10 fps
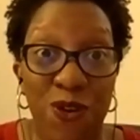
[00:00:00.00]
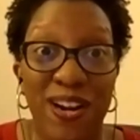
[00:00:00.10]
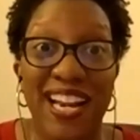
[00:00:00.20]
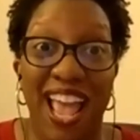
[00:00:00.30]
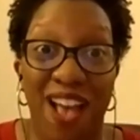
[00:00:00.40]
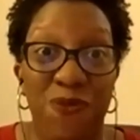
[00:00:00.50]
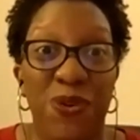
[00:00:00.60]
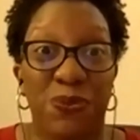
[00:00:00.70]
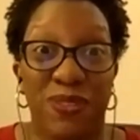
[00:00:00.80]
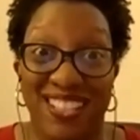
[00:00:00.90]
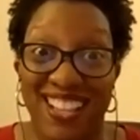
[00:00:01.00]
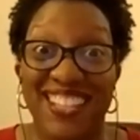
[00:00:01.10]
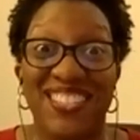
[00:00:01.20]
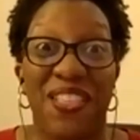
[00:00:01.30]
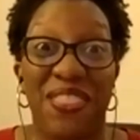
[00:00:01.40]
And I have worked with
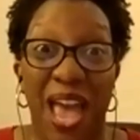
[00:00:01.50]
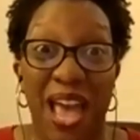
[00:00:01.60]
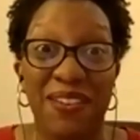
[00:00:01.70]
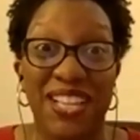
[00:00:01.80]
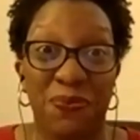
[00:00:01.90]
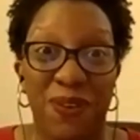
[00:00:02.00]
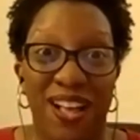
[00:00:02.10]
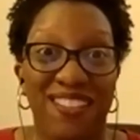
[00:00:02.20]
clients on that as well.